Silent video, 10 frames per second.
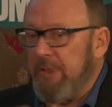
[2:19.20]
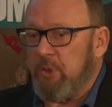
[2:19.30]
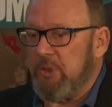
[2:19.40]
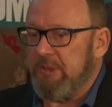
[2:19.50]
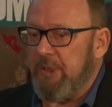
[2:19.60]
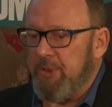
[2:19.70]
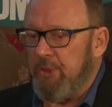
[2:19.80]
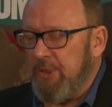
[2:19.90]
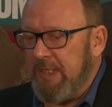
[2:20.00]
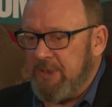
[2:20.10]
Because
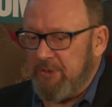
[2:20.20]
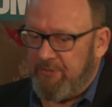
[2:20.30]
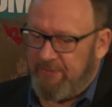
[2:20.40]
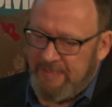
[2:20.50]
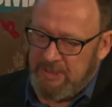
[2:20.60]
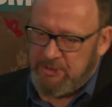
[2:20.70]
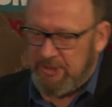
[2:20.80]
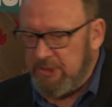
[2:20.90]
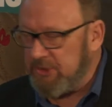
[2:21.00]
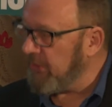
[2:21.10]
you need to finish
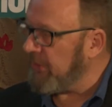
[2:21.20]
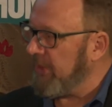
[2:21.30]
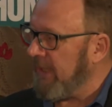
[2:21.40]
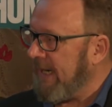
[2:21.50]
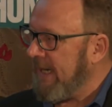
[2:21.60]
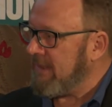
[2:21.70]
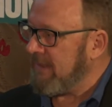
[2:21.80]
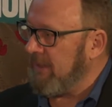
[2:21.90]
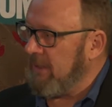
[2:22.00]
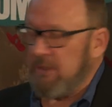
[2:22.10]
at a certain height.
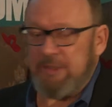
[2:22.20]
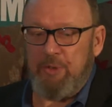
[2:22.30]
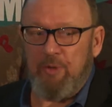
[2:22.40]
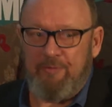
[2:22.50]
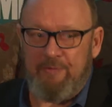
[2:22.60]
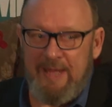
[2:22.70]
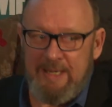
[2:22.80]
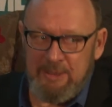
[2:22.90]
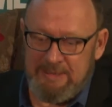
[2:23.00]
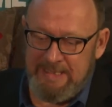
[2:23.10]
So your
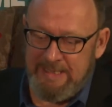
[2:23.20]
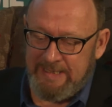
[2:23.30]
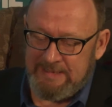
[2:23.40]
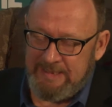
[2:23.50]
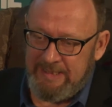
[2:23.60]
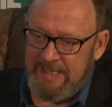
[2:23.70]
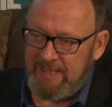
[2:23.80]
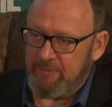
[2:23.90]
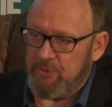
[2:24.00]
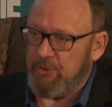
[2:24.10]
vanity now is going to
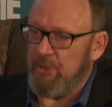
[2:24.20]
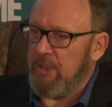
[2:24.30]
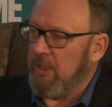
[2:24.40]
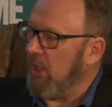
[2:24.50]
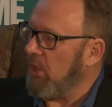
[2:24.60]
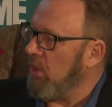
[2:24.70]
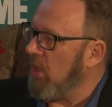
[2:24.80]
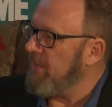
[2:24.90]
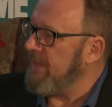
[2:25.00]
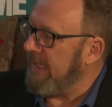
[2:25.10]
have to
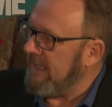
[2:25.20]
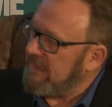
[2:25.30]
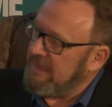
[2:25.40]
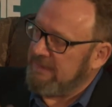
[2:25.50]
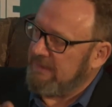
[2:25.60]
accommodate these